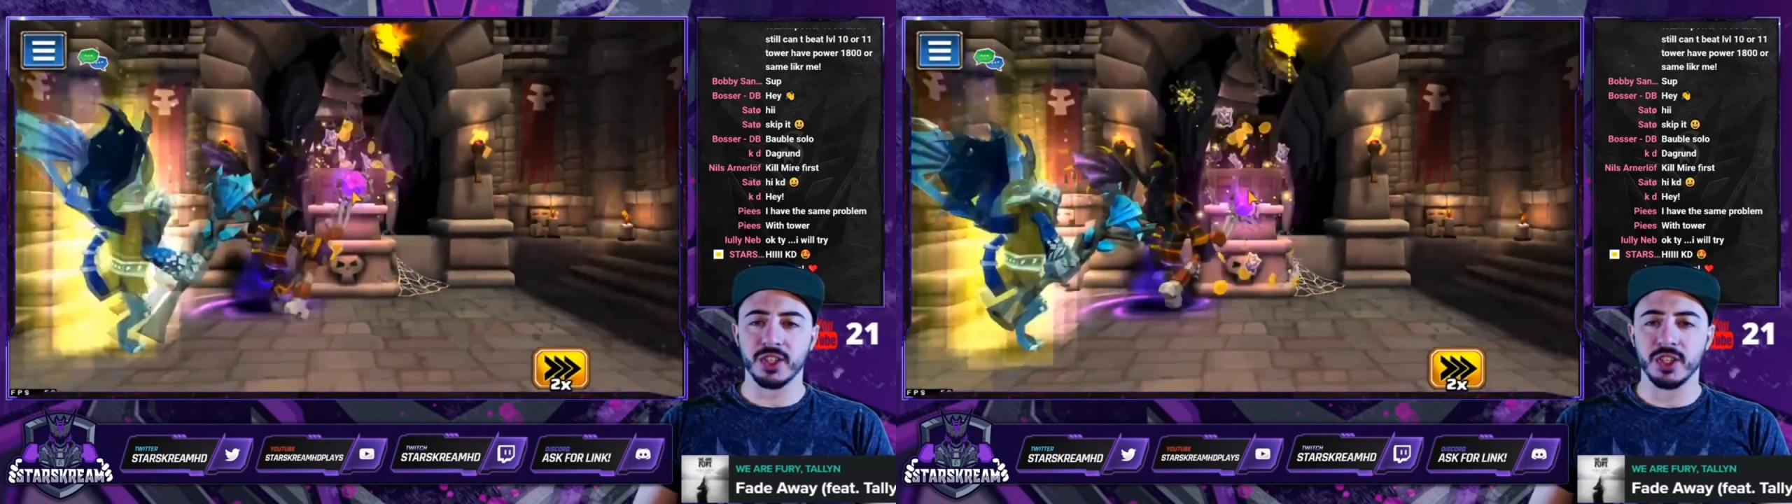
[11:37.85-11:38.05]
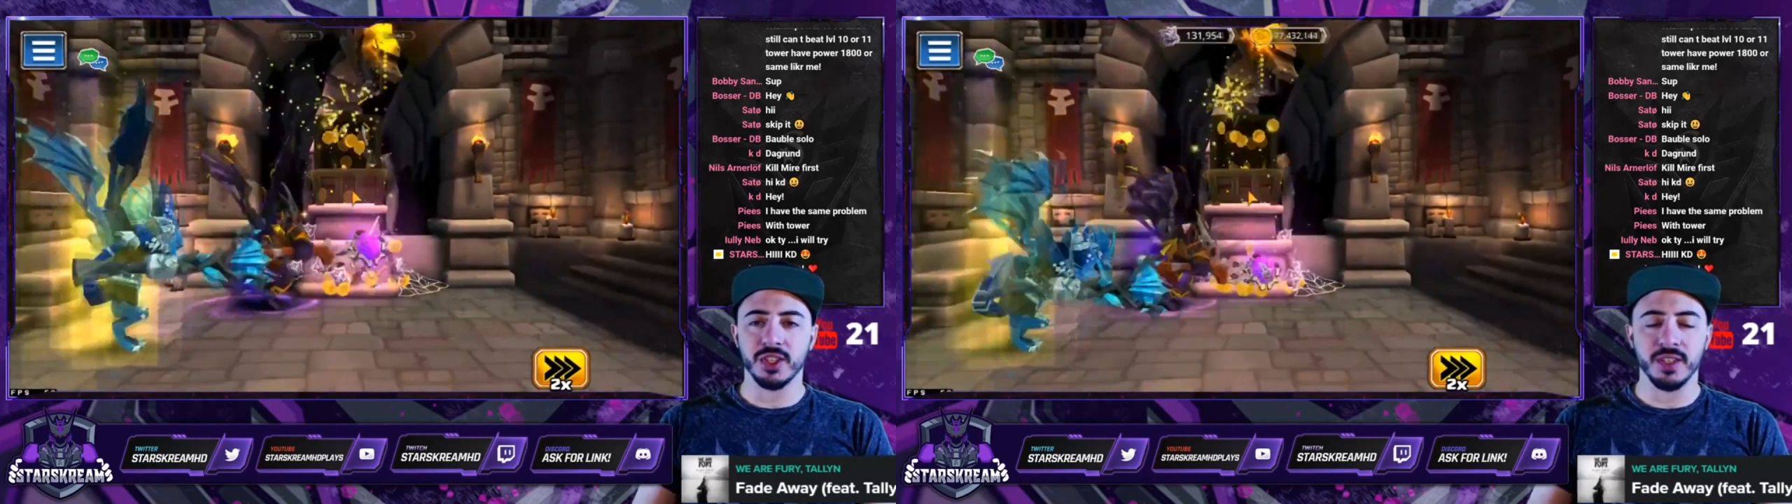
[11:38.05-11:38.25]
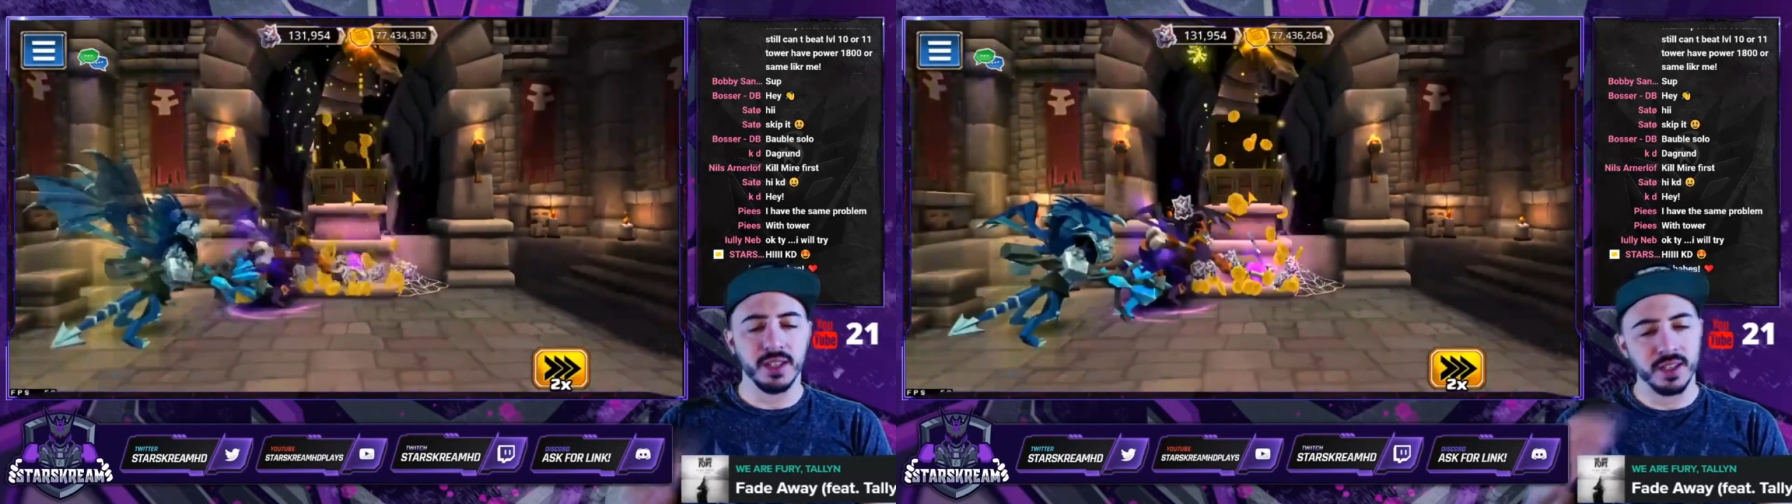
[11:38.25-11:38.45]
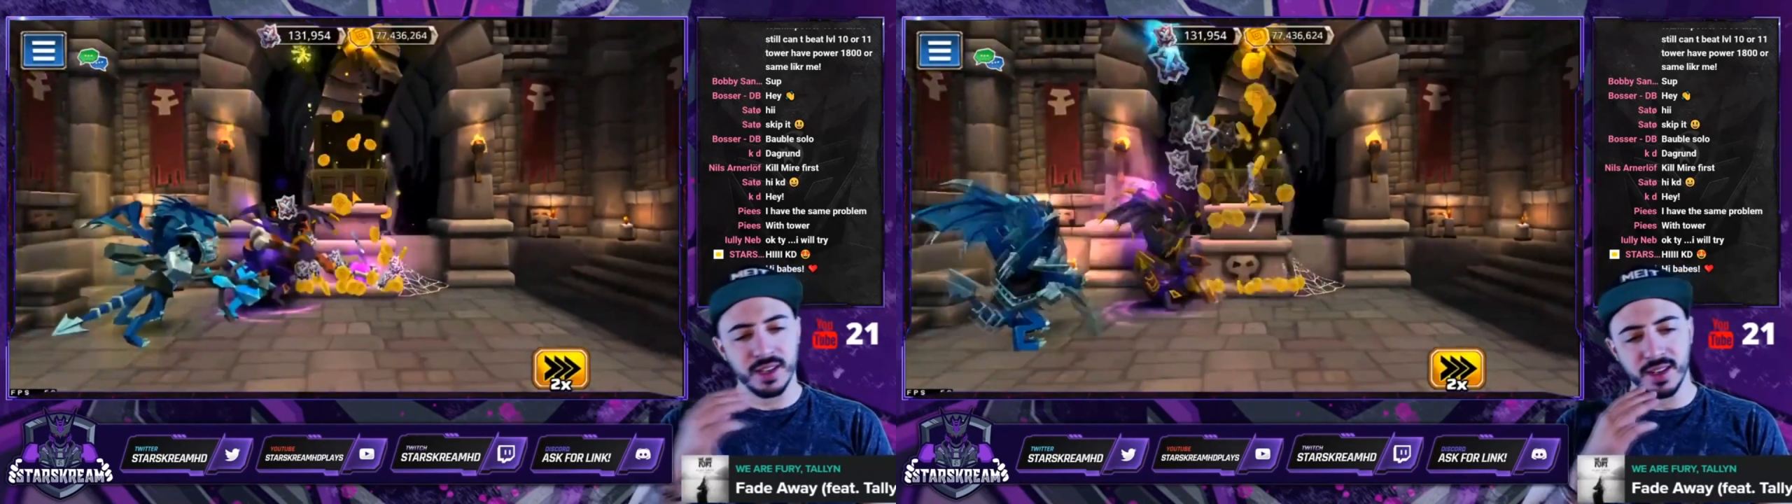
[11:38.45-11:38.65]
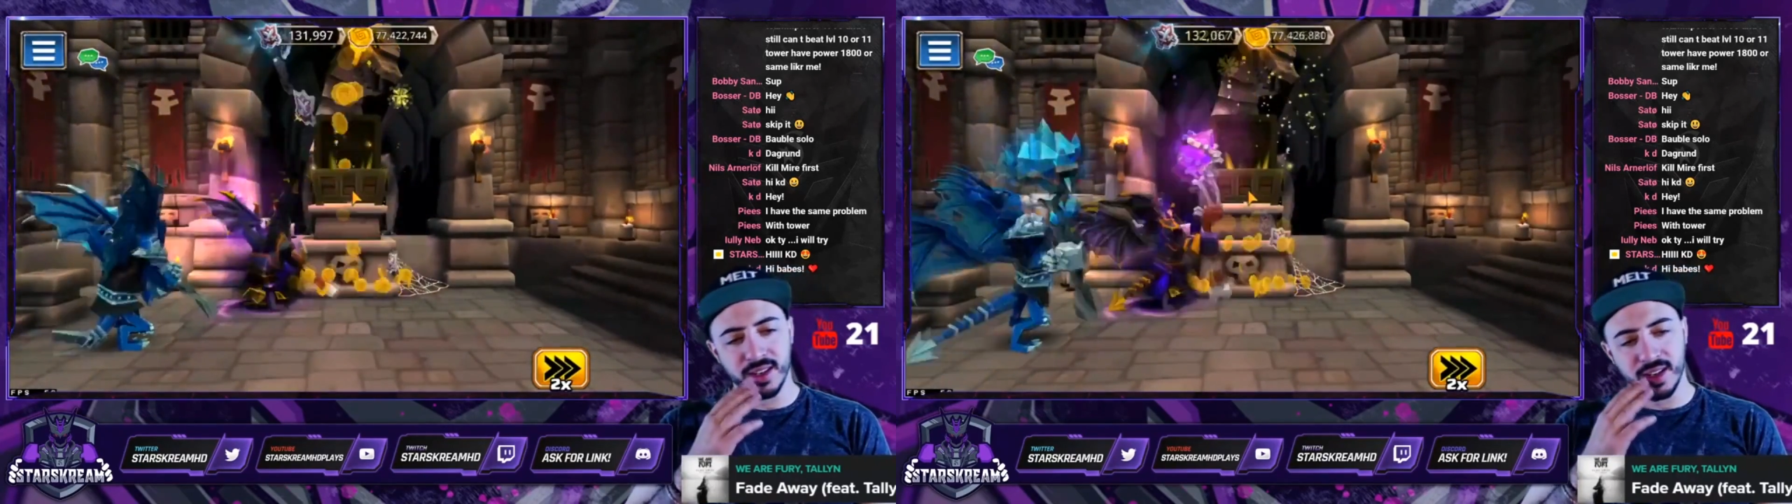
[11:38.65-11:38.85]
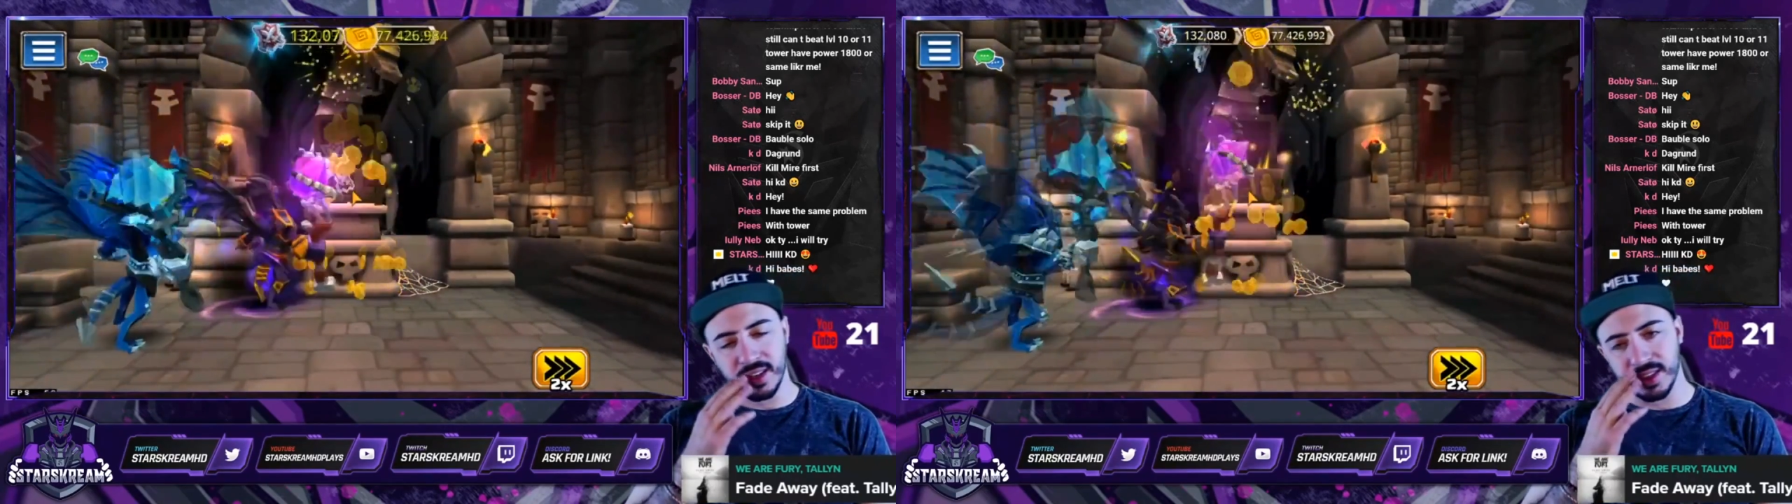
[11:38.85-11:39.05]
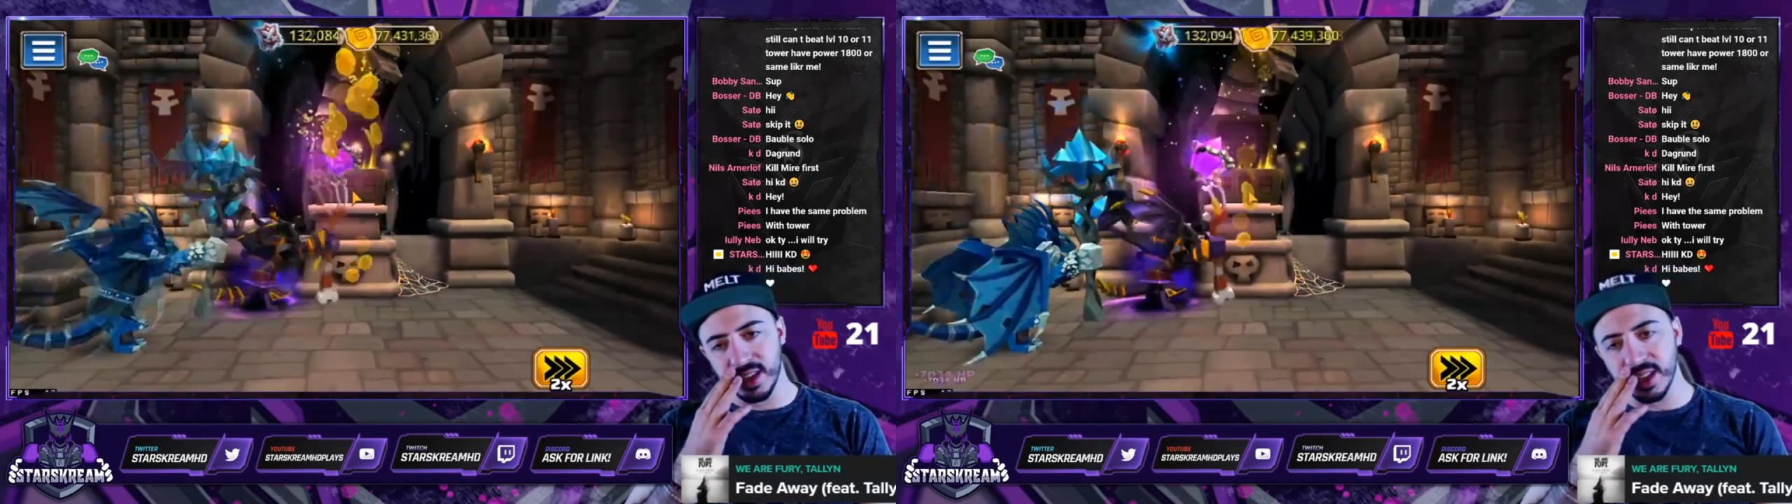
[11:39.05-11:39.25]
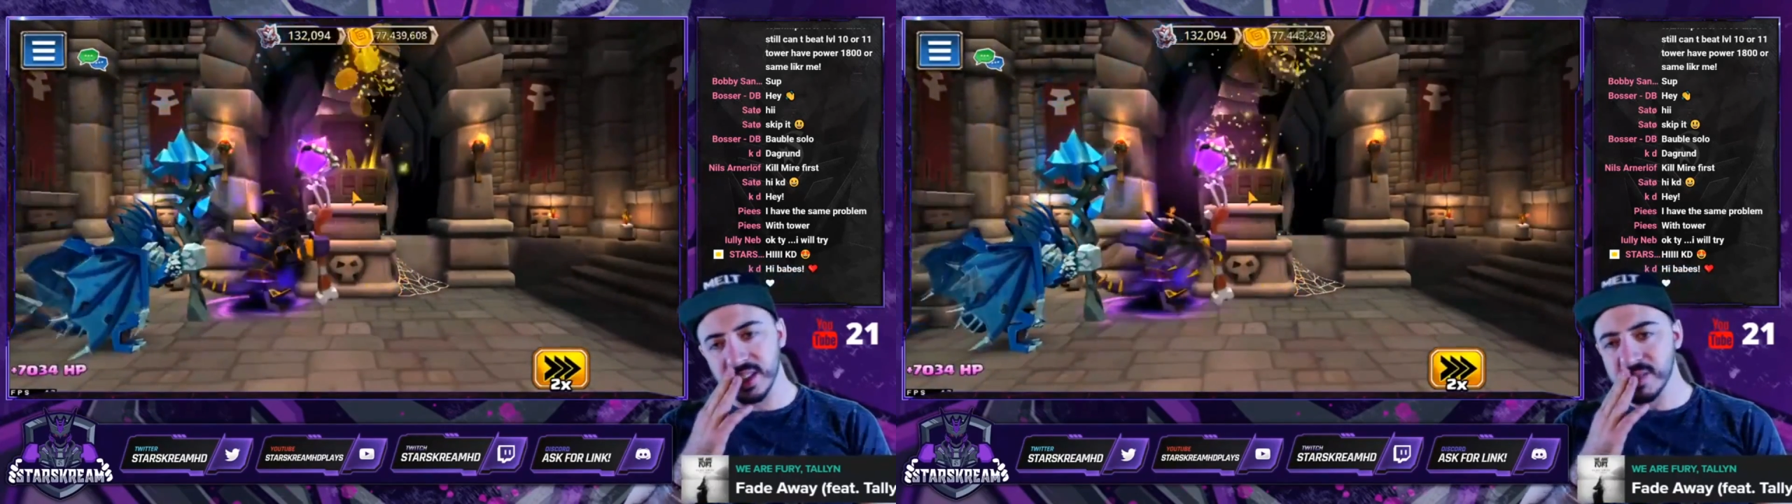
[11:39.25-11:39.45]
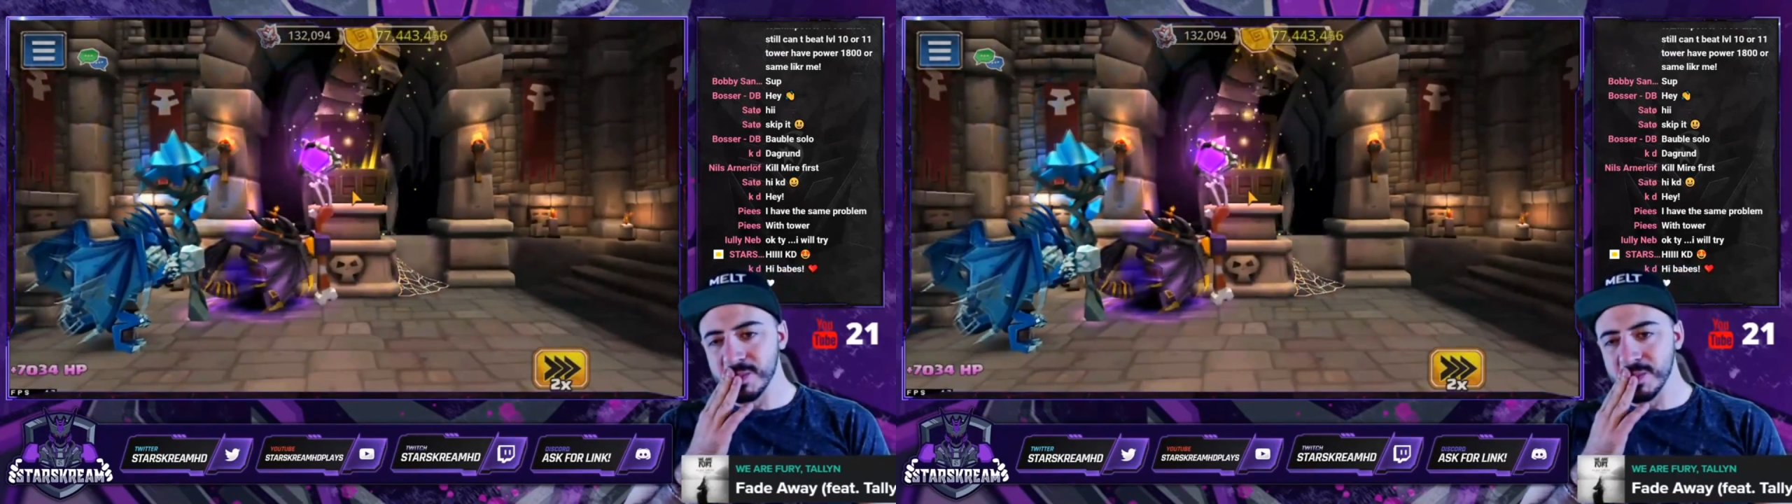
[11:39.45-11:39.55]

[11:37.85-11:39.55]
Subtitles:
should, I think.